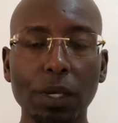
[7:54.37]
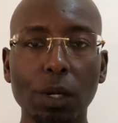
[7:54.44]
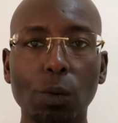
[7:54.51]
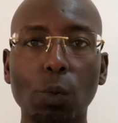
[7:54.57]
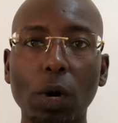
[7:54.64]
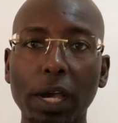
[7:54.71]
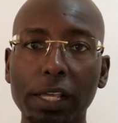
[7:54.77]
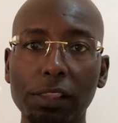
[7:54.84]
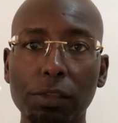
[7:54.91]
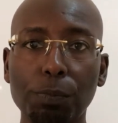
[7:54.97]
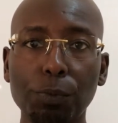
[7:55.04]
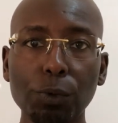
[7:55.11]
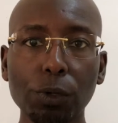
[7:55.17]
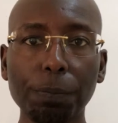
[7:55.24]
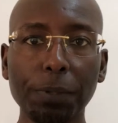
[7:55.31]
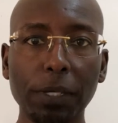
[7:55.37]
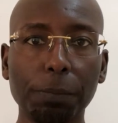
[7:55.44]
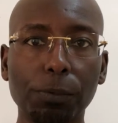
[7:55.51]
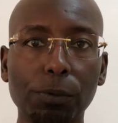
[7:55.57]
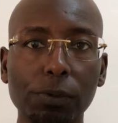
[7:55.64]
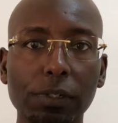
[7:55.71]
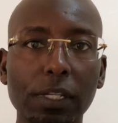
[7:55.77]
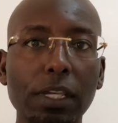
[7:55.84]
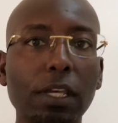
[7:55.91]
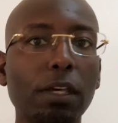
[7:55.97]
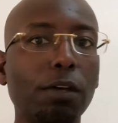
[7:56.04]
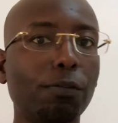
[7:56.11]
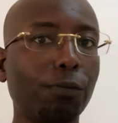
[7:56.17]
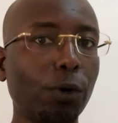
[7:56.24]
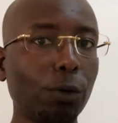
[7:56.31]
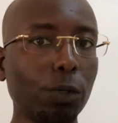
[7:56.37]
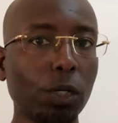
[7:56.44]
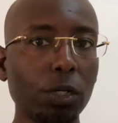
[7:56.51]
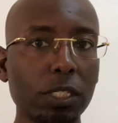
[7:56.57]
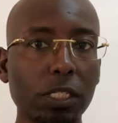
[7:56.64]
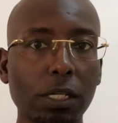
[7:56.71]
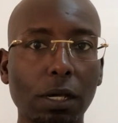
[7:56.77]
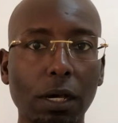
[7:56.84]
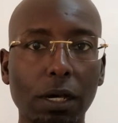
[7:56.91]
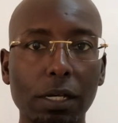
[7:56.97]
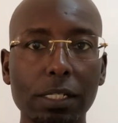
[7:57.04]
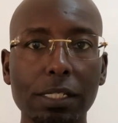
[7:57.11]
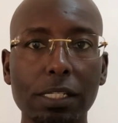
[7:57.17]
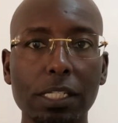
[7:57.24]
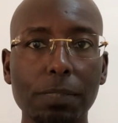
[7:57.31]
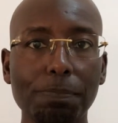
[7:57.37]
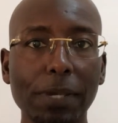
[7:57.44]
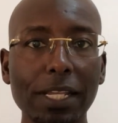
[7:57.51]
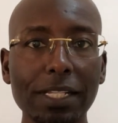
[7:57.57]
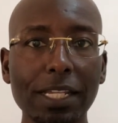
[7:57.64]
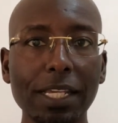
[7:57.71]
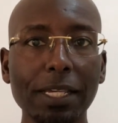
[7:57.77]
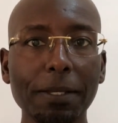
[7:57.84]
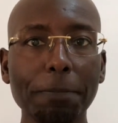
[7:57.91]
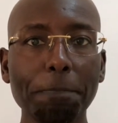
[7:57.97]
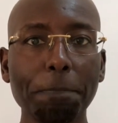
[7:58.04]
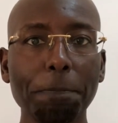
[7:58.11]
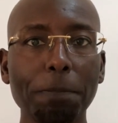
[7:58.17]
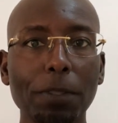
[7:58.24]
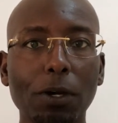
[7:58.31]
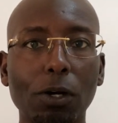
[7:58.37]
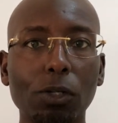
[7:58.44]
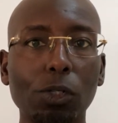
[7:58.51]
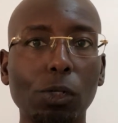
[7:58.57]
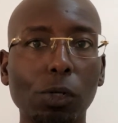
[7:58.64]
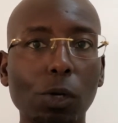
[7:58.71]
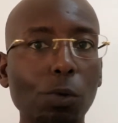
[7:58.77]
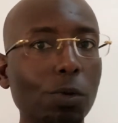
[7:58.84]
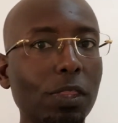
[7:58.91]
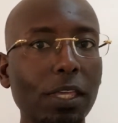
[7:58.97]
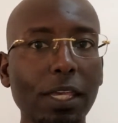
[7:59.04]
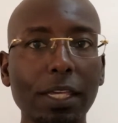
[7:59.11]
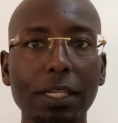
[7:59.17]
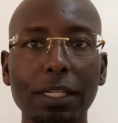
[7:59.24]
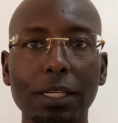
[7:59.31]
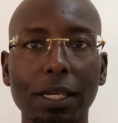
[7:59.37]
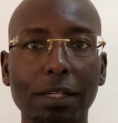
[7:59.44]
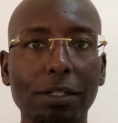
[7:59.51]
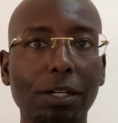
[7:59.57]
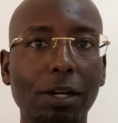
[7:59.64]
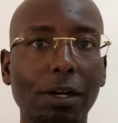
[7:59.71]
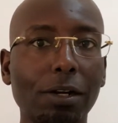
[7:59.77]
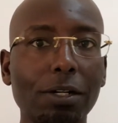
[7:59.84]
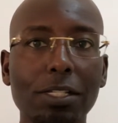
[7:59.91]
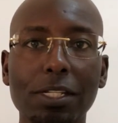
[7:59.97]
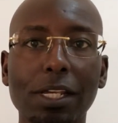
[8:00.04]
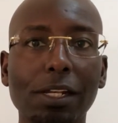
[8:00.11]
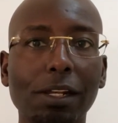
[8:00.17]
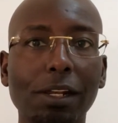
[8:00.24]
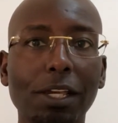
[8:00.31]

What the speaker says: while the poor people focus on spending on clothing and cars and